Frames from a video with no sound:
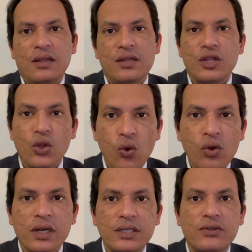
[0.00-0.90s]
no
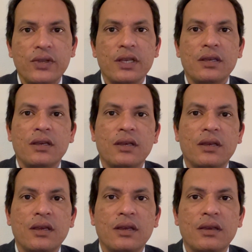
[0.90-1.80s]
country
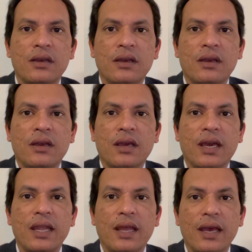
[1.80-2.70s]

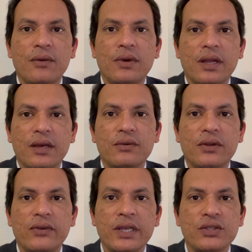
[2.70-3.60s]
can ever ever
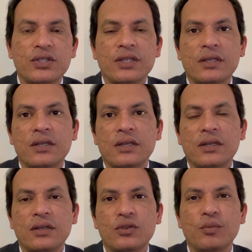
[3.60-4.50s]
reach
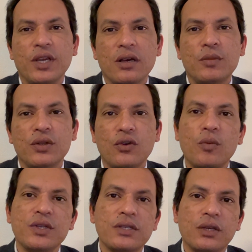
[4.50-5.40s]
to become a
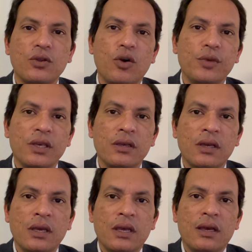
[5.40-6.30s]
robust economy
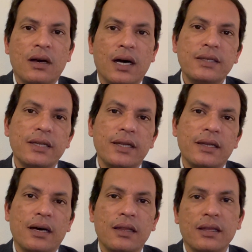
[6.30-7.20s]
until and
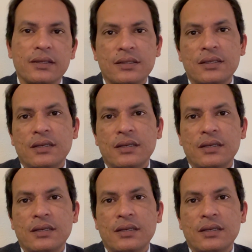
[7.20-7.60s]
unless